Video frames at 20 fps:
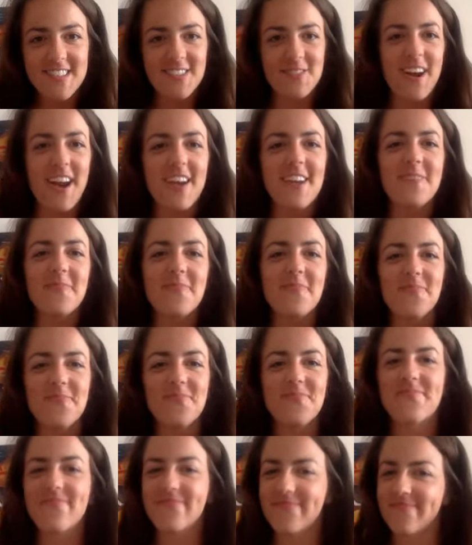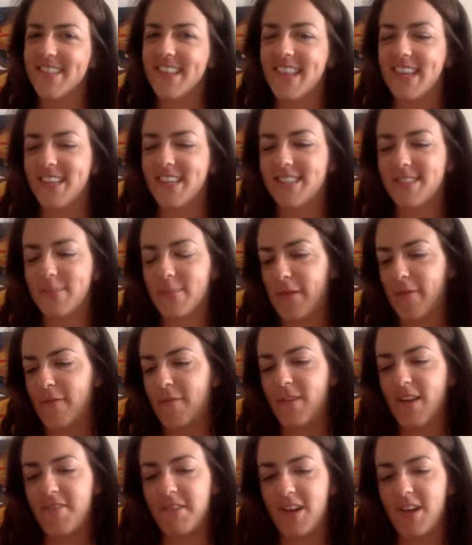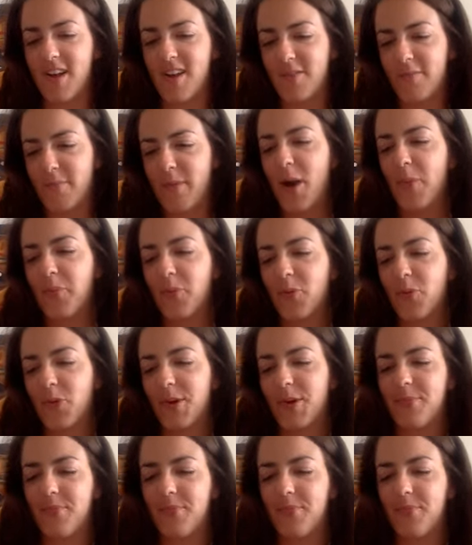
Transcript: right? It's my favorite kind of popcorn.